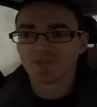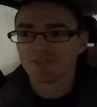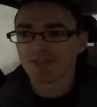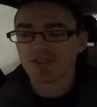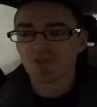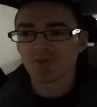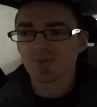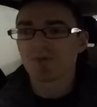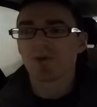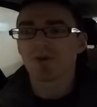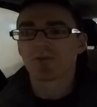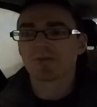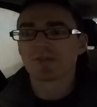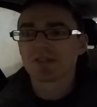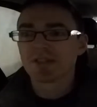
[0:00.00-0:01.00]
should be about
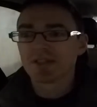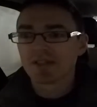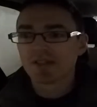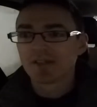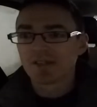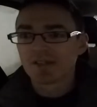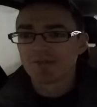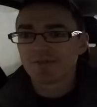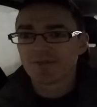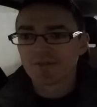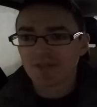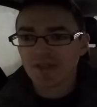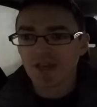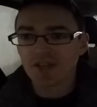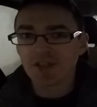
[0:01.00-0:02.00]

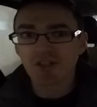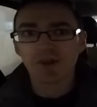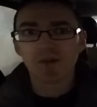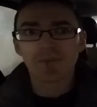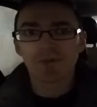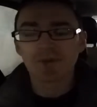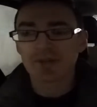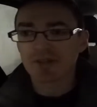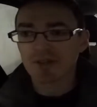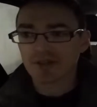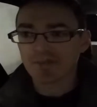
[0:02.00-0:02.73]
catching up and